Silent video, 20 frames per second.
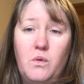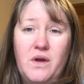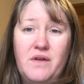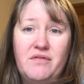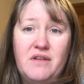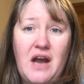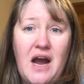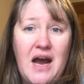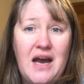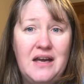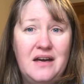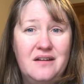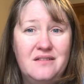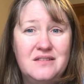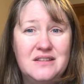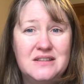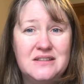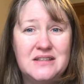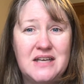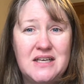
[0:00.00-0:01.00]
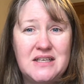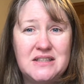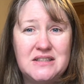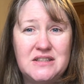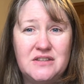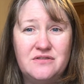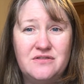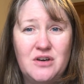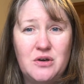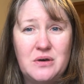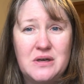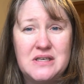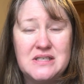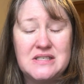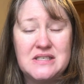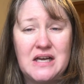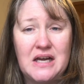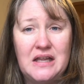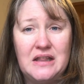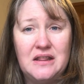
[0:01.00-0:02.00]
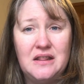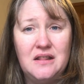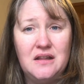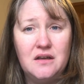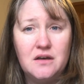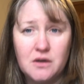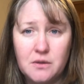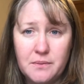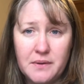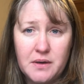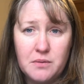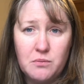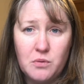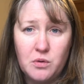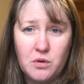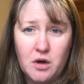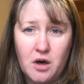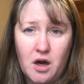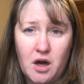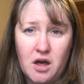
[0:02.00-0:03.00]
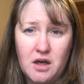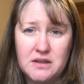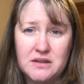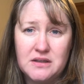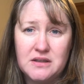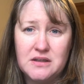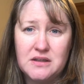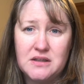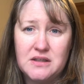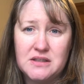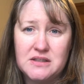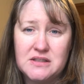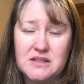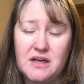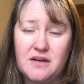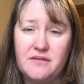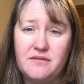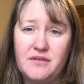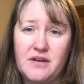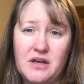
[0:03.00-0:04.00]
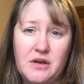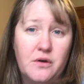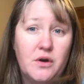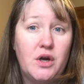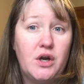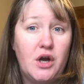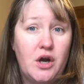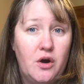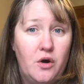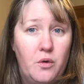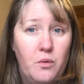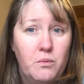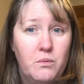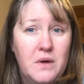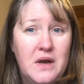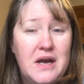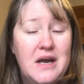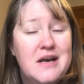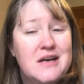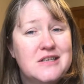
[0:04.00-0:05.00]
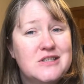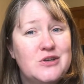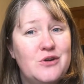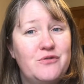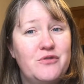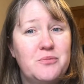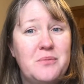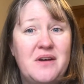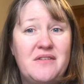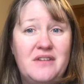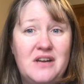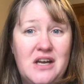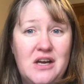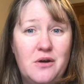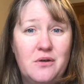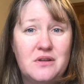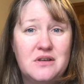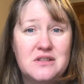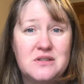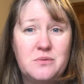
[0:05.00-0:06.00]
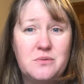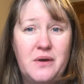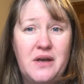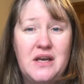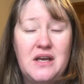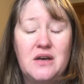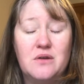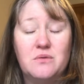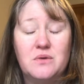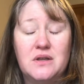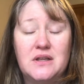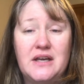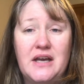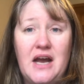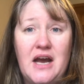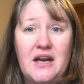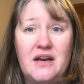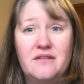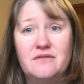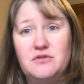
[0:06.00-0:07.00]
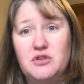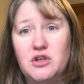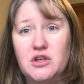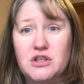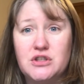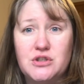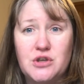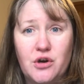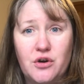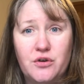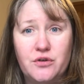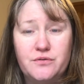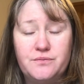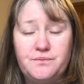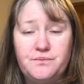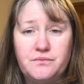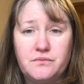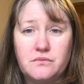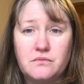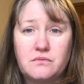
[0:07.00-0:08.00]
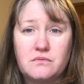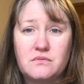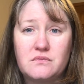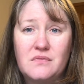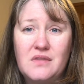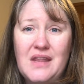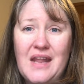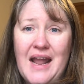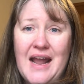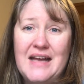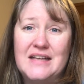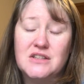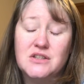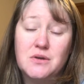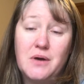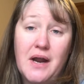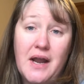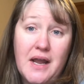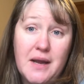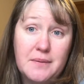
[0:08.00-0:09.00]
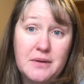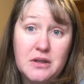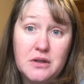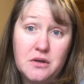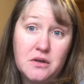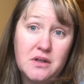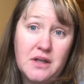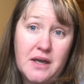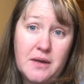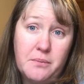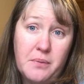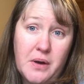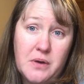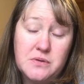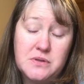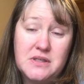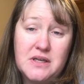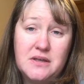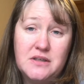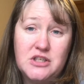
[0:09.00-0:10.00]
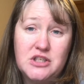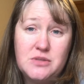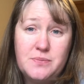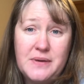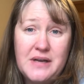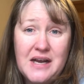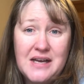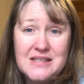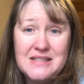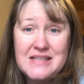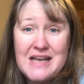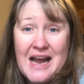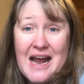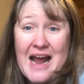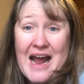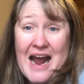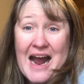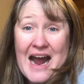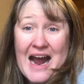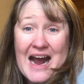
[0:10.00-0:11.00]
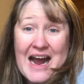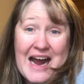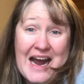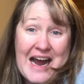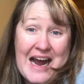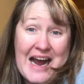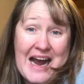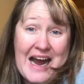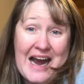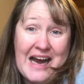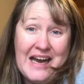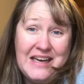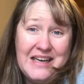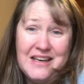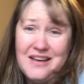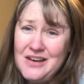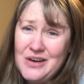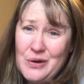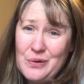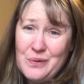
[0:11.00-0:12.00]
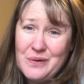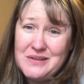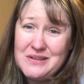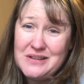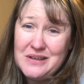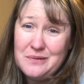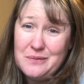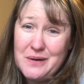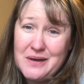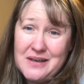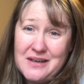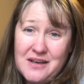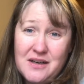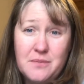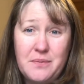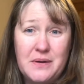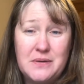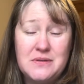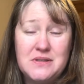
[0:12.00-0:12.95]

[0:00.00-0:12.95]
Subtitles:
we've kind of decided to focus a little bit more on the stuff here at home. So for my video this week, it really kind of took a turn. And so I am a little late posting just because I didn't know what I wanted to